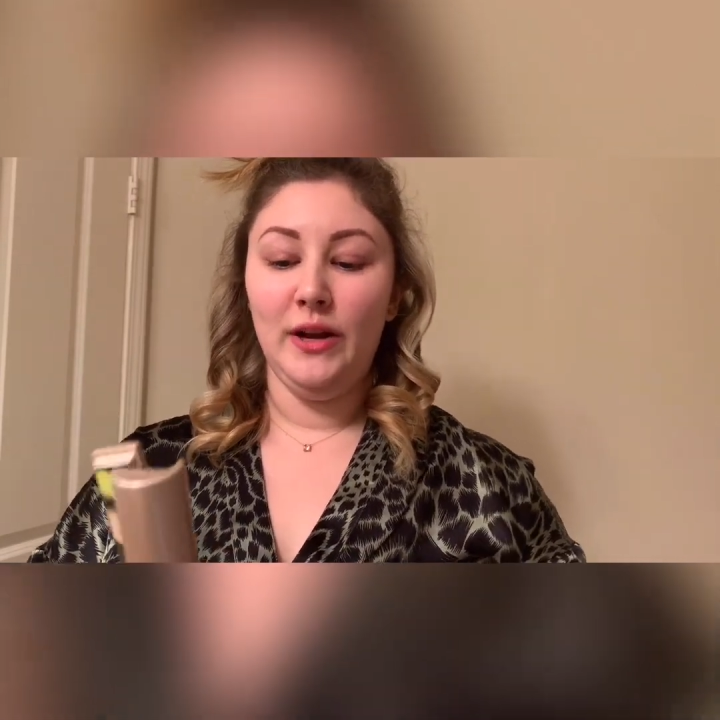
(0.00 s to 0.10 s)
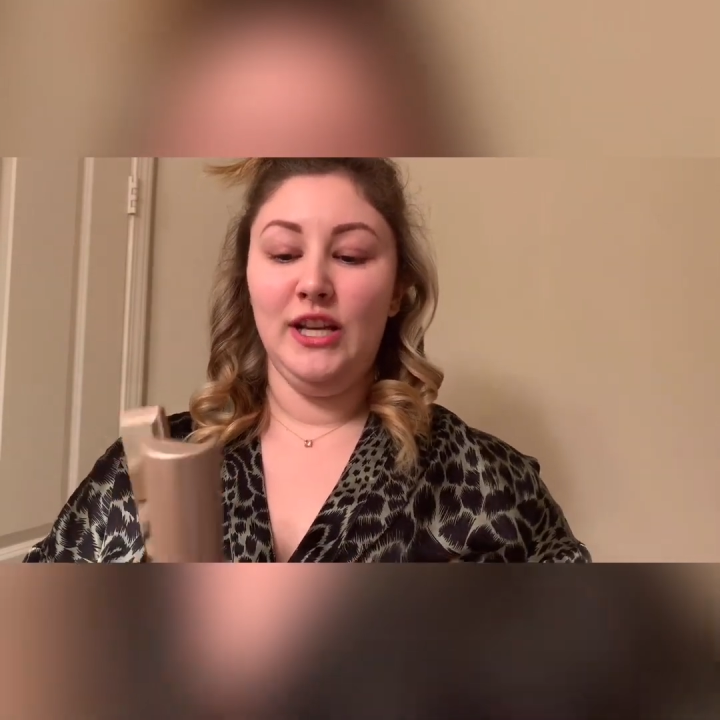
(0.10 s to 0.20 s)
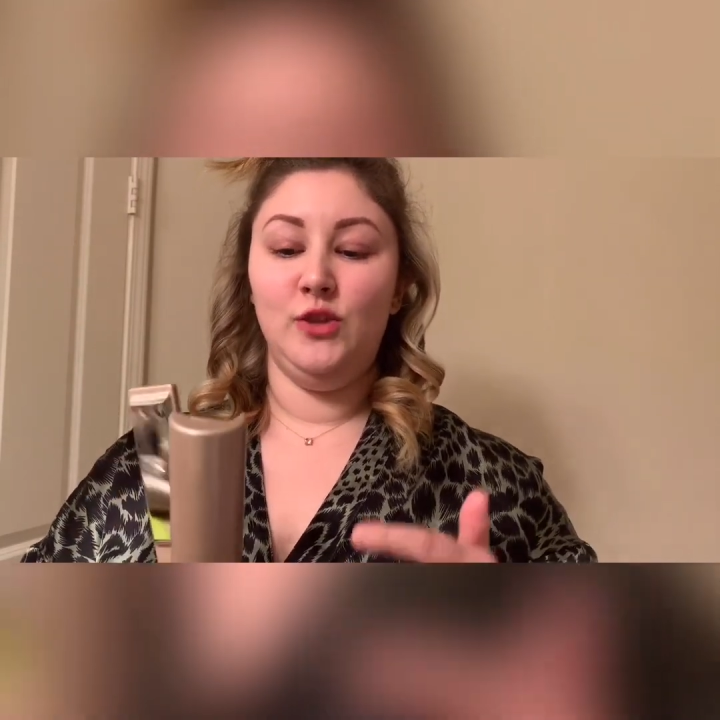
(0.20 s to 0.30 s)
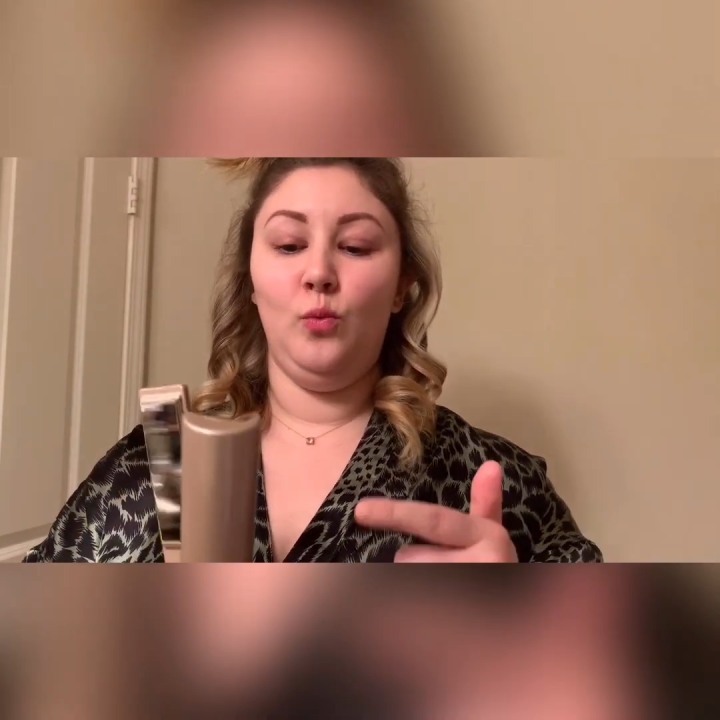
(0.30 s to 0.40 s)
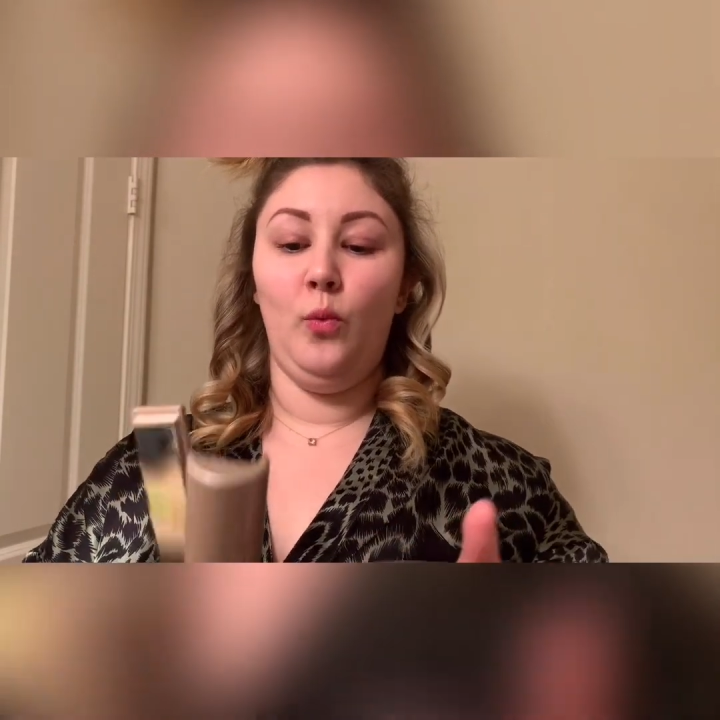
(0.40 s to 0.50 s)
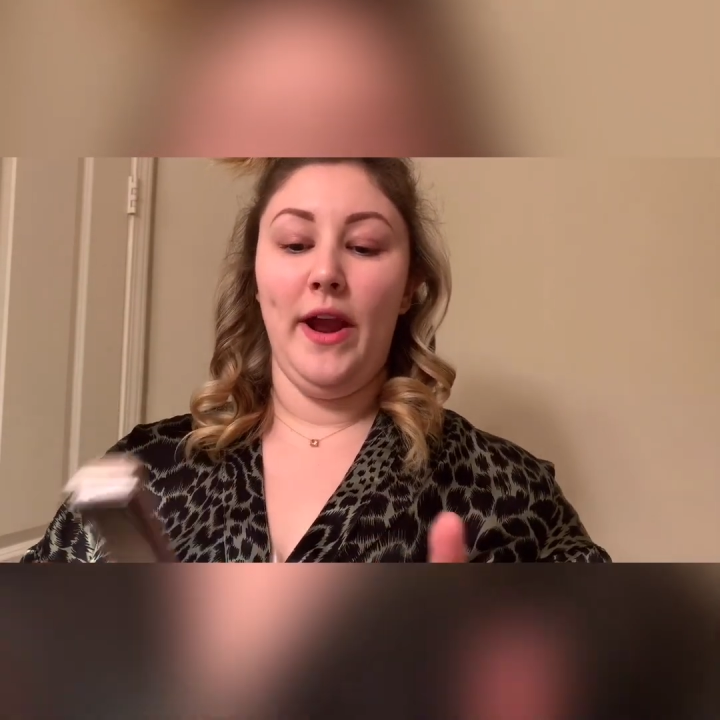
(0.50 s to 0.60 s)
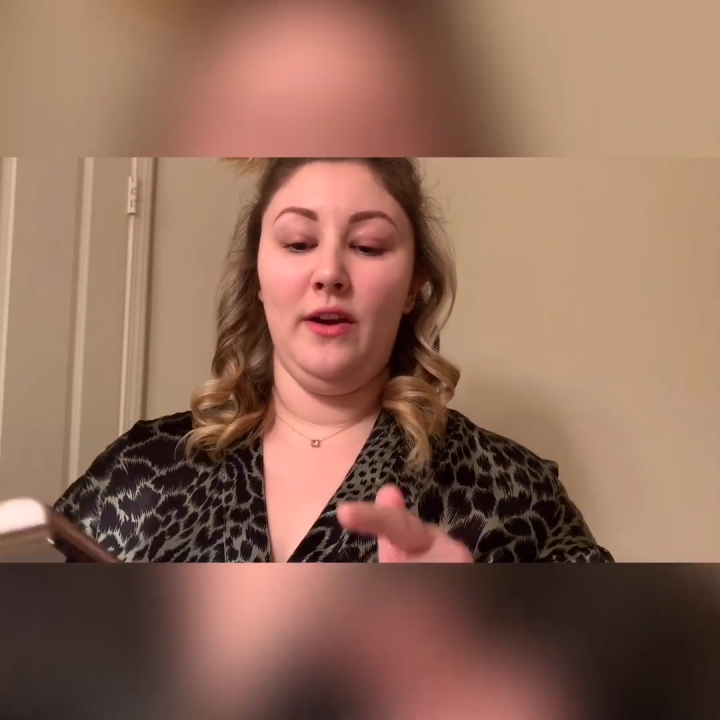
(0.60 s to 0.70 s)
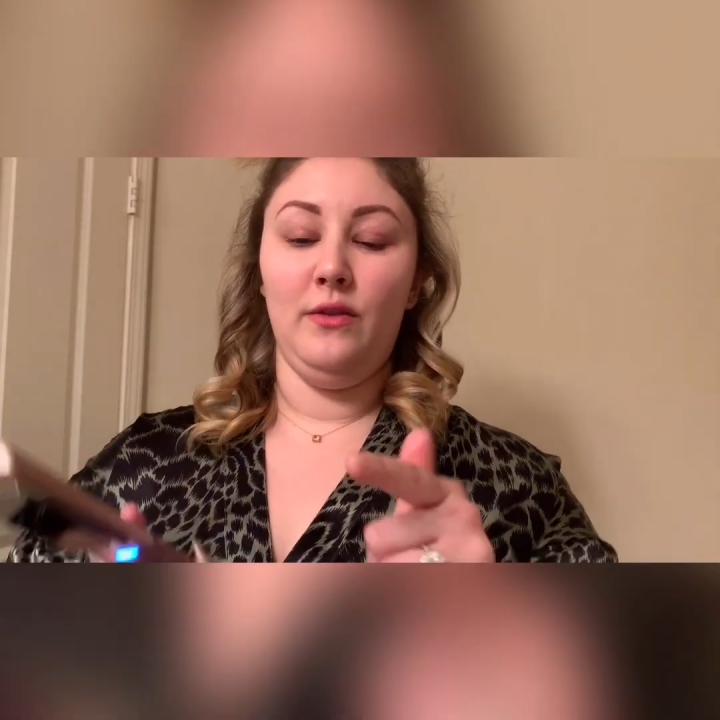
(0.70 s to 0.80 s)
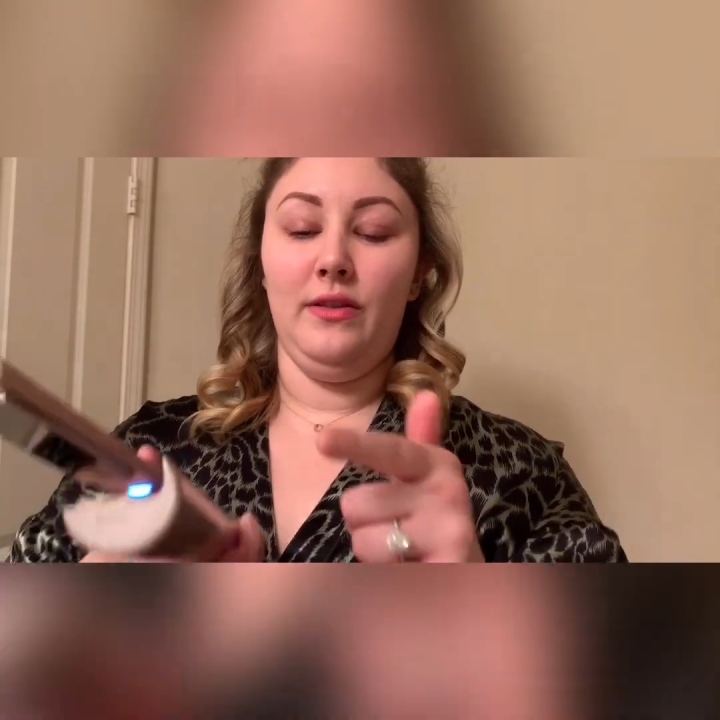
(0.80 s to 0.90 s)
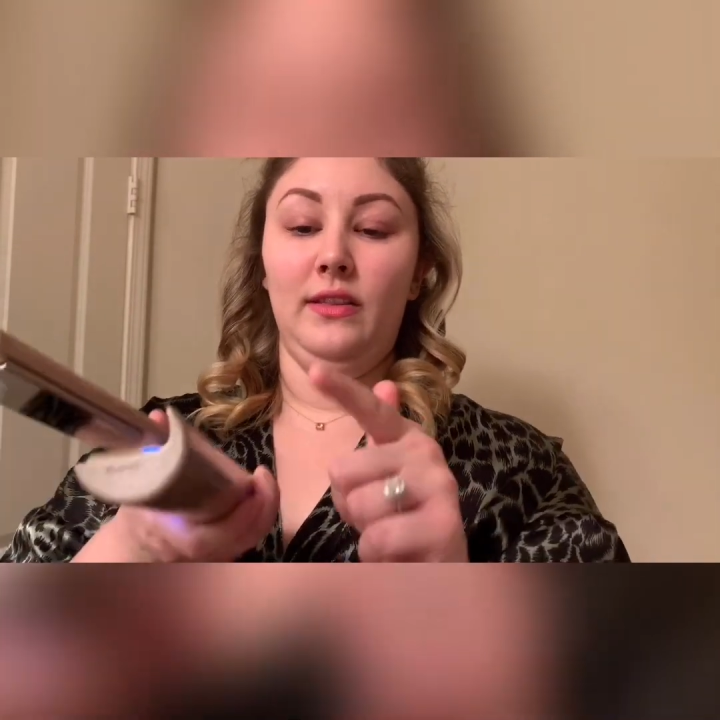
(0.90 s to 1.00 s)
is
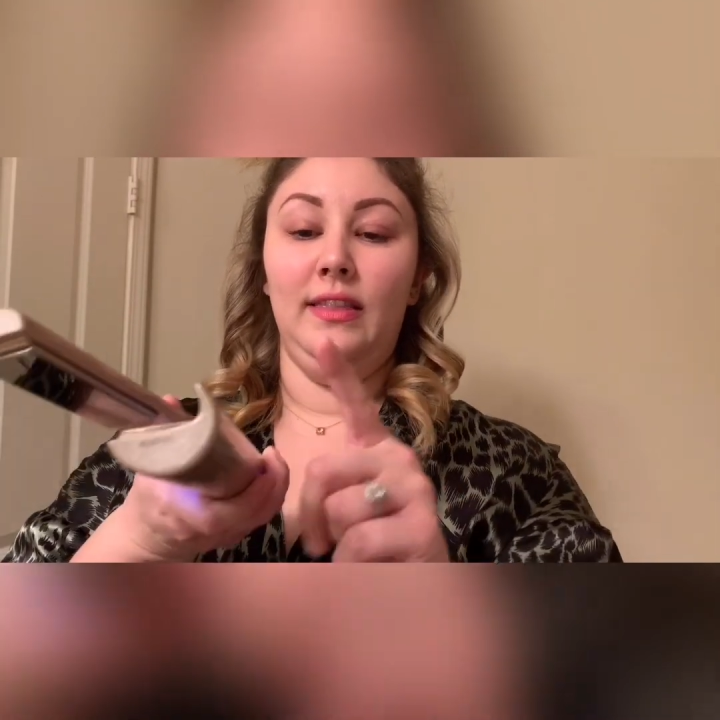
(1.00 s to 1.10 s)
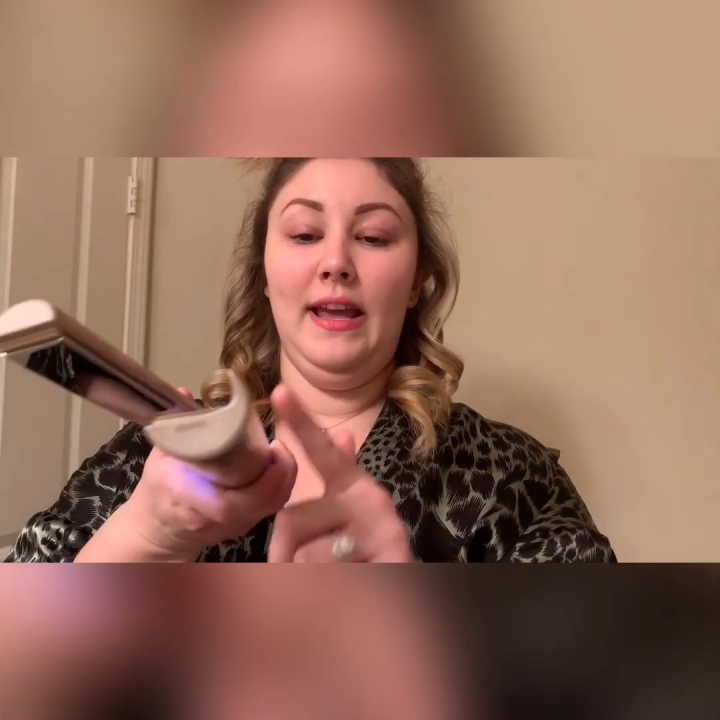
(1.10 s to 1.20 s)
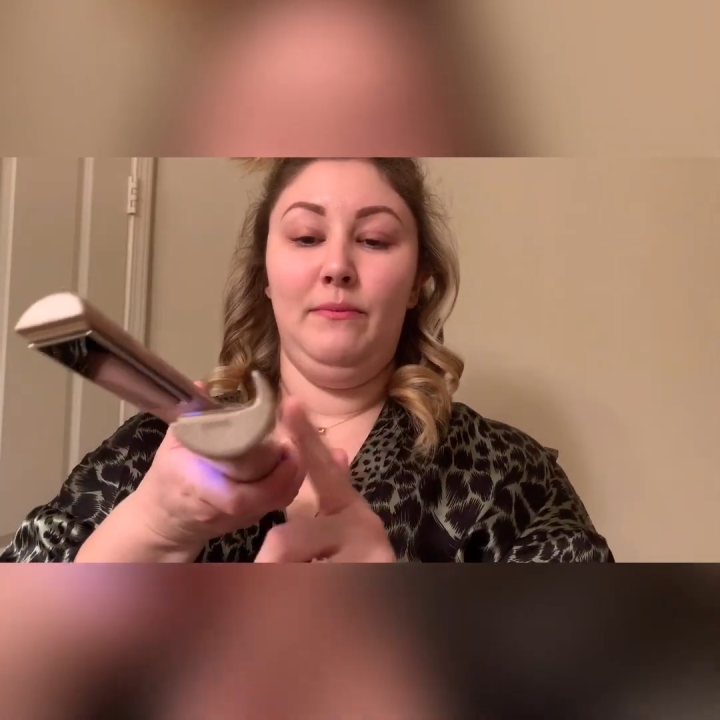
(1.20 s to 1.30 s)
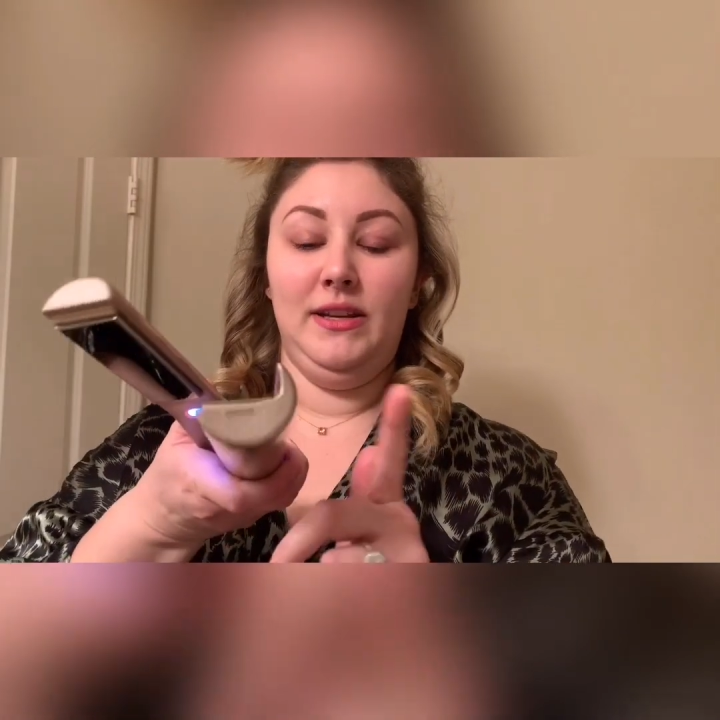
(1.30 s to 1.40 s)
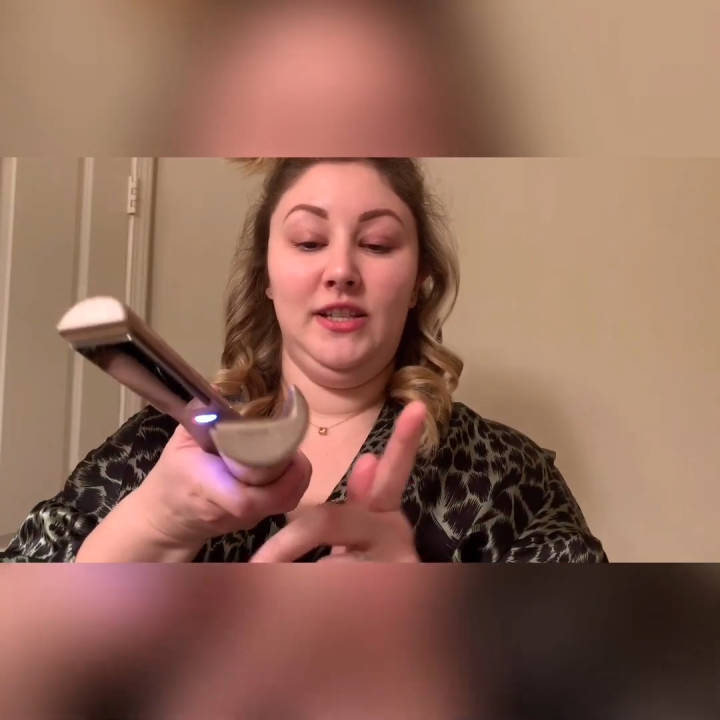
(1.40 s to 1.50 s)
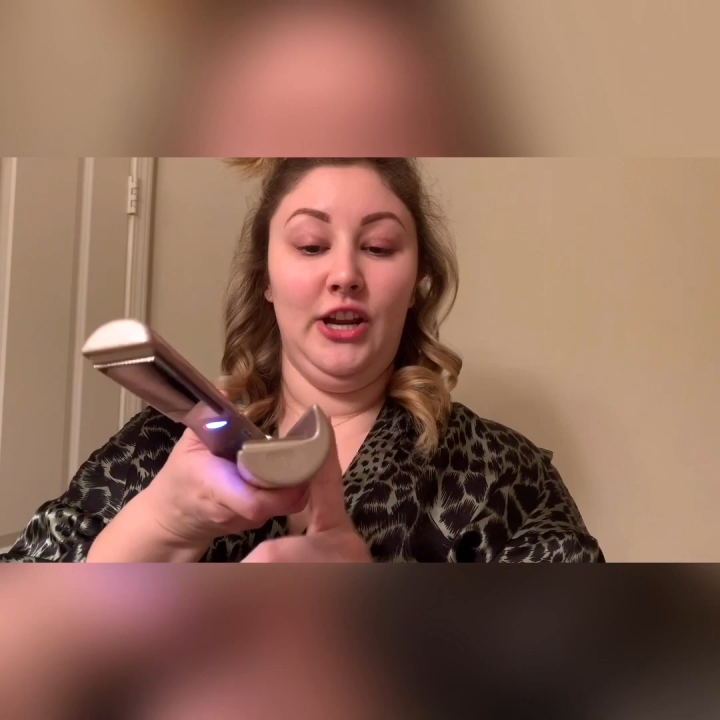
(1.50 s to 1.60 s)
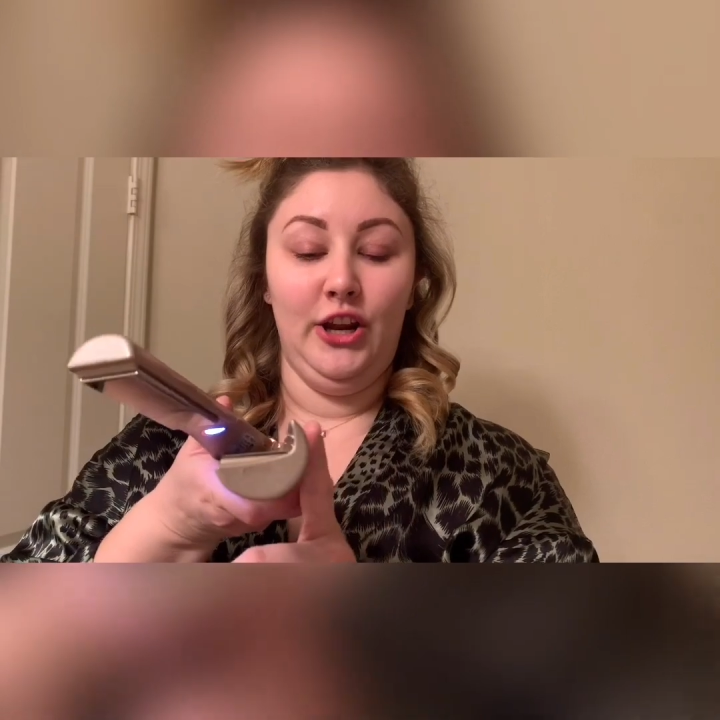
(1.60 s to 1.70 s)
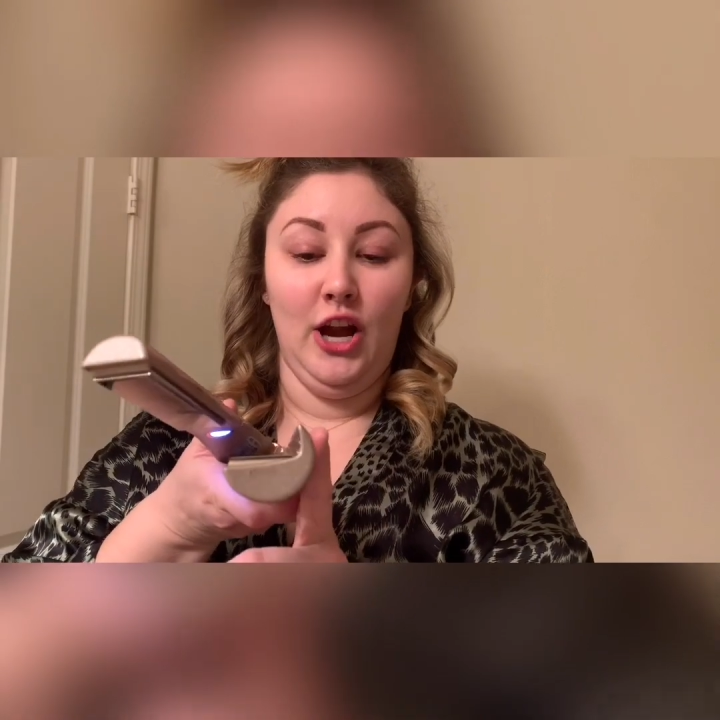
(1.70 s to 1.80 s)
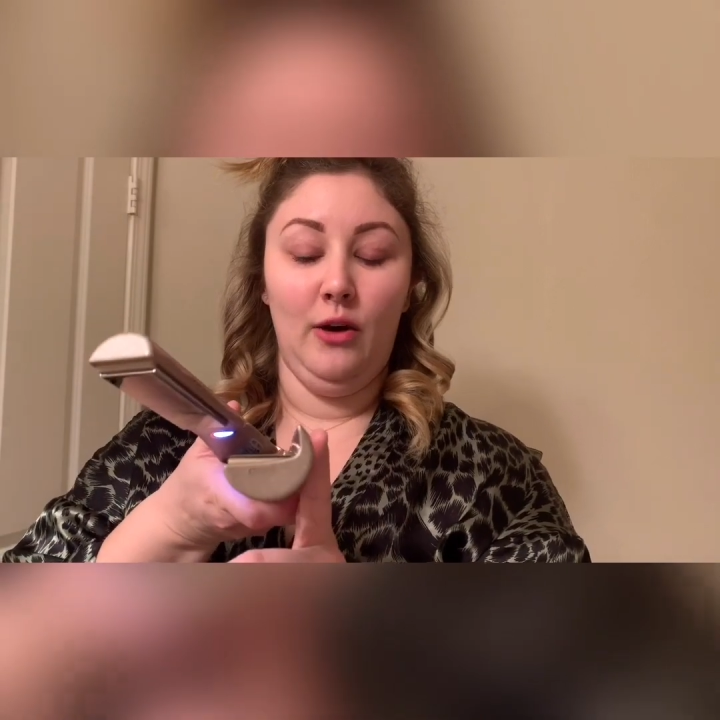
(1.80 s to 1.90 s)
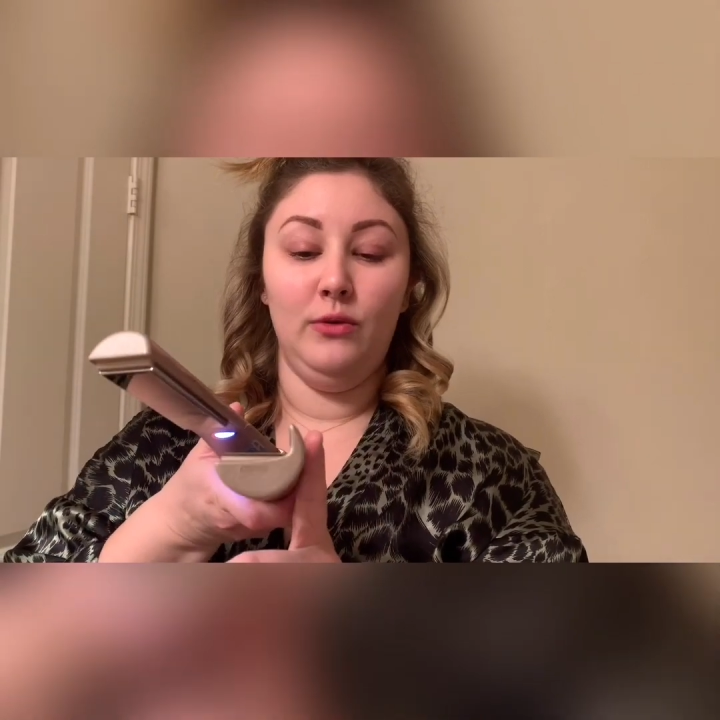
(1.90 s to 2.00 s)
where the lip is gonna go.